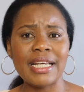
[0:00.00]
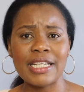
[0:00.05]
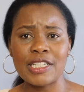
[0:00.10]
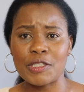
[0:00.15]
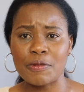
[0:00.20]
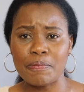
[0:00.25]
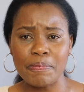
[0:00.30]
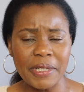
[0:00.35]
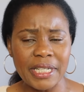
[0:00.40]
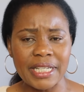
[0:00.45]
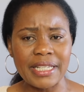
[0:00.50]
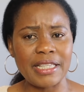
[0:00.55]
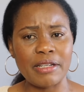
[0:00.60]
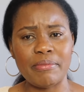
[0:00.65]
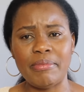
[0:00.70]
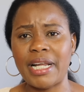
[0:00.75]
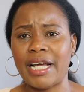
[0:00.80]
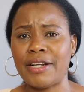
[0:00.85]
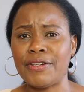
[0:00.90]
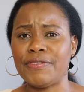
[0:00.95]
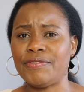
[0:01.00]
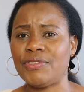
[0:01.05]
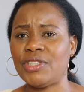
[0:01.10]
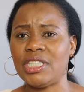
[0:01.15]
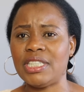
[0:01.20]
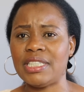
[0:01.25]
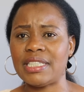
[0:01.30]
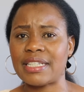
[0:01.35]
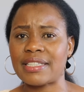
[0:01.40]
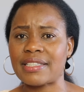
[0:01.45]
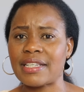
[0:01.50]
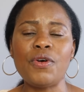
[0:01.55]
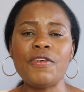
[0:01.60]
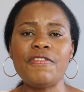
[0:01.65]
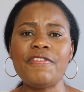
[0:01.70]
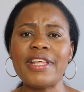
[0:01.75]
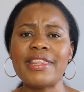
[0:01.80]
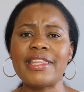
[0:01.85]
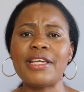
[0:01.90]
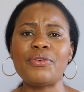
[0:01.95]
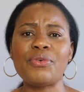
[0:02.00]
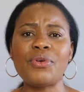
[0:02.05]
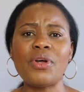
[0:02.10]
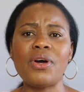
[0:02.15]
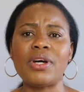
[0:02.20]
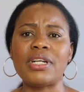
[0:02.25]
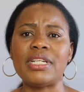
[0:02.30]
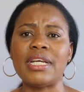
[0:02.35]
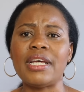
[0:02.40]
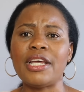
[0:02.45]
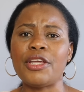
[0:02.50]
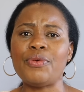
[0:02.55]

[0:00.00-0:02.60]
Speak the blood of Jesus over the road